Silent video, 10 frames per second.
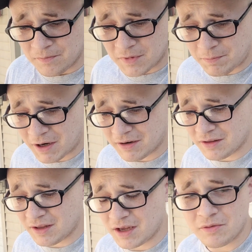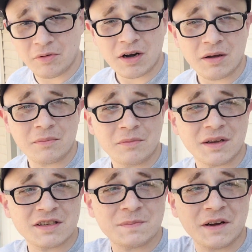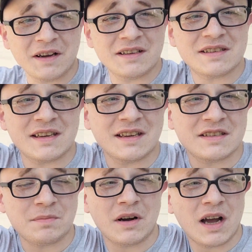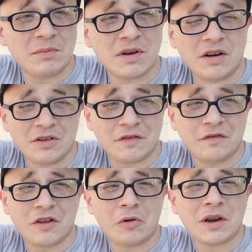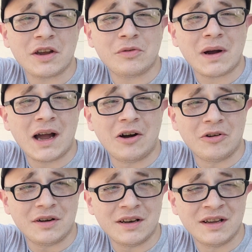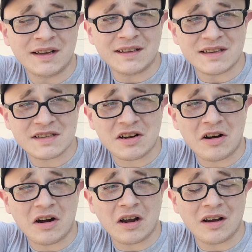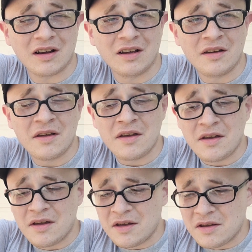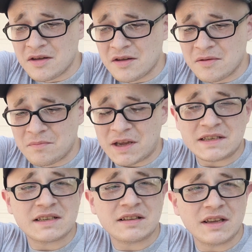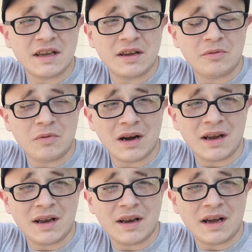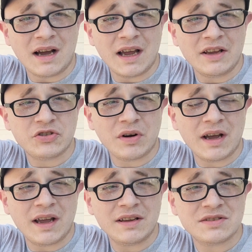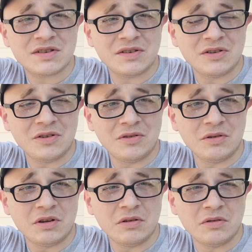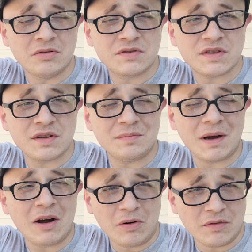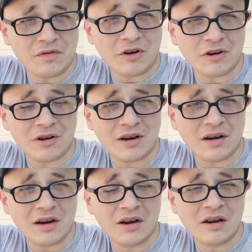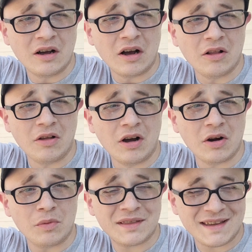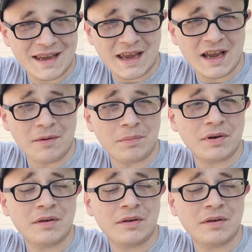Apparently what I'm experiencing is a problem called a floating ground in this car. Basically, when I try to use the power inverter along with the amp,